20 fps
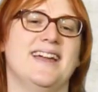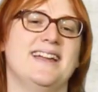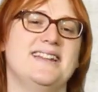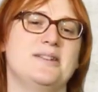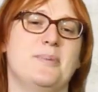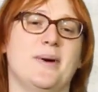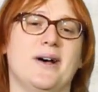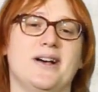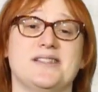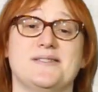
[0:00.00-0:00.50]
In
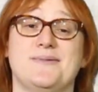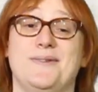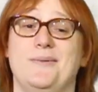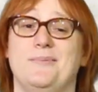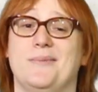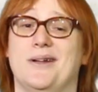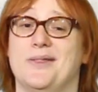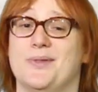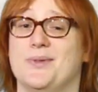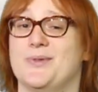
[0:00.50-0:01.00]
the past few
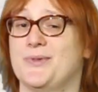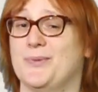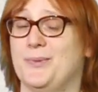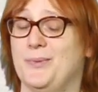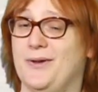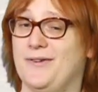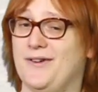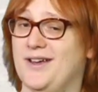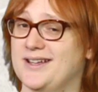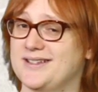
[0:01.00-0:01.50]
months,
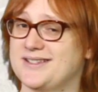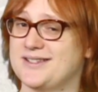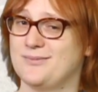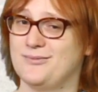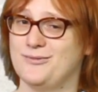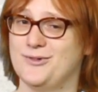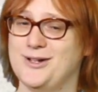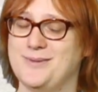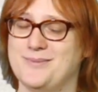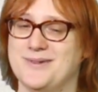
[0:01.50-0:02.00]
we've heard
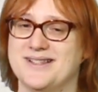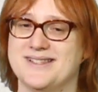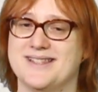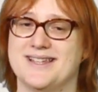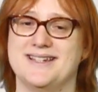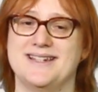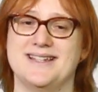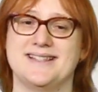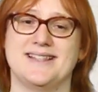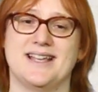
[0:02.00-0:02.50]
some rumours
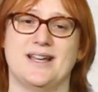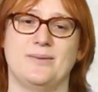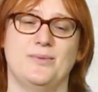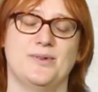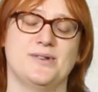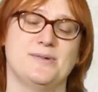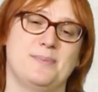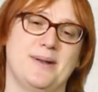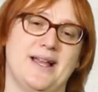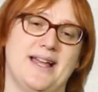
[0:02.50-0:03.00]
that Nissan
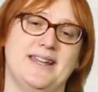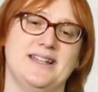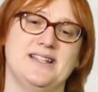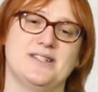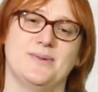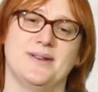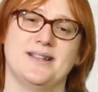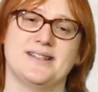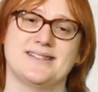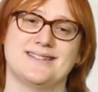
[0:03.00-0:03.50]
was planning
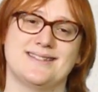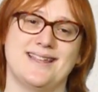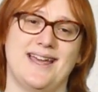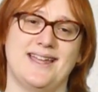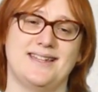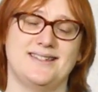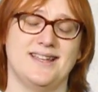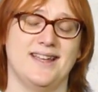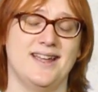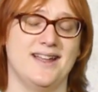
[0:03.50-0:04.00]
to
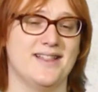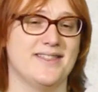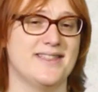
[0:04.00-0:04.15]
extend